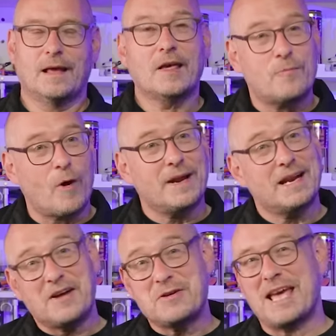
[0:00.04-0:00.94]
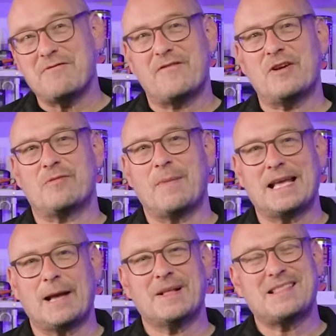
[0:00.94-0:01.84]
As you probably know, kit reviews
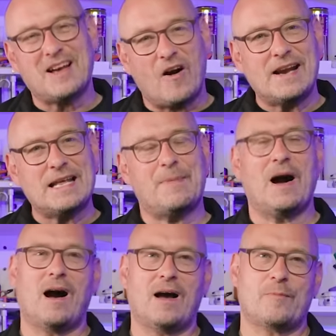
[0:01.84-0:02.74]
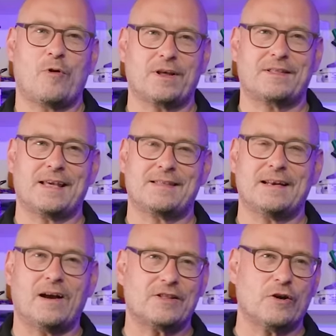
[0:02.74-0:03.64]
make up a tiny part of the product
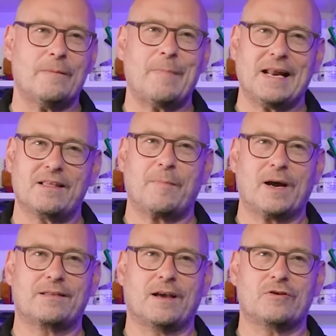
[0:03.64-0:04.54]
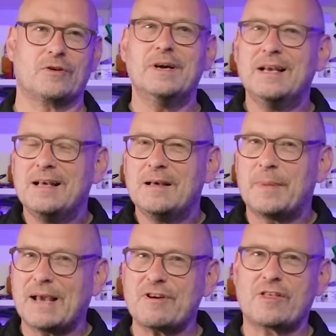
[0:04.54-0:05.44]
testing I do at Bennetts BikeSocial.
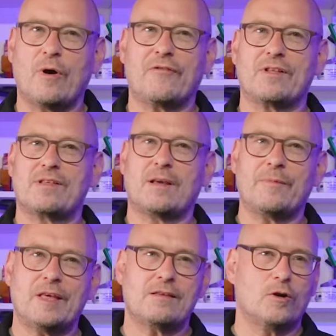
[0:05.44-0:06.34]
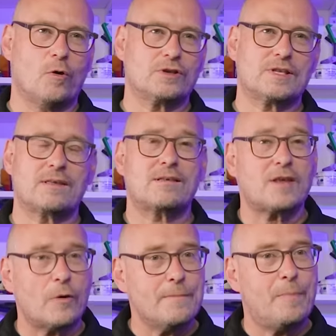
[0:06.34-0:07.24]
But every so often, something's launched that's
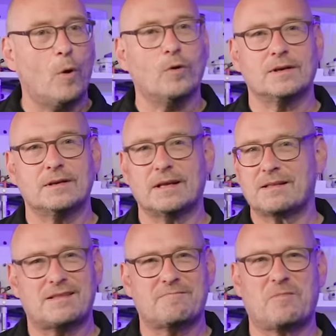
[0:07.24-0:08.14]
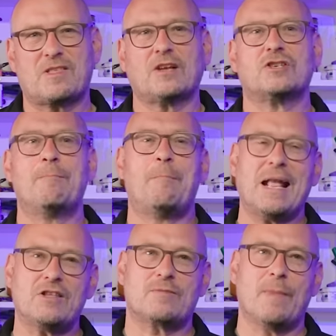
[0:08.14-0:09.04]
so important, that's such a
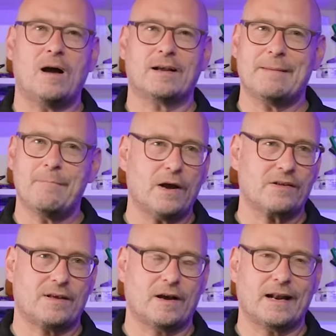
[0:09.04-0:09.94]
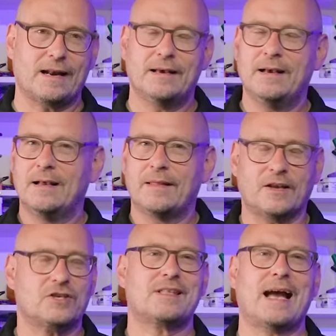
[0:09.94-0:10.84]
benchmark in motorcycling, that I
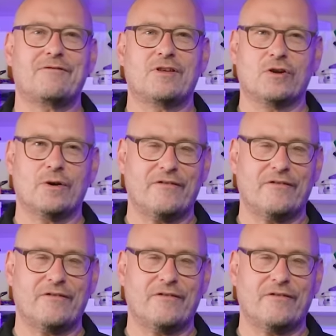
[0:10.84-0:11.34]
just have to do a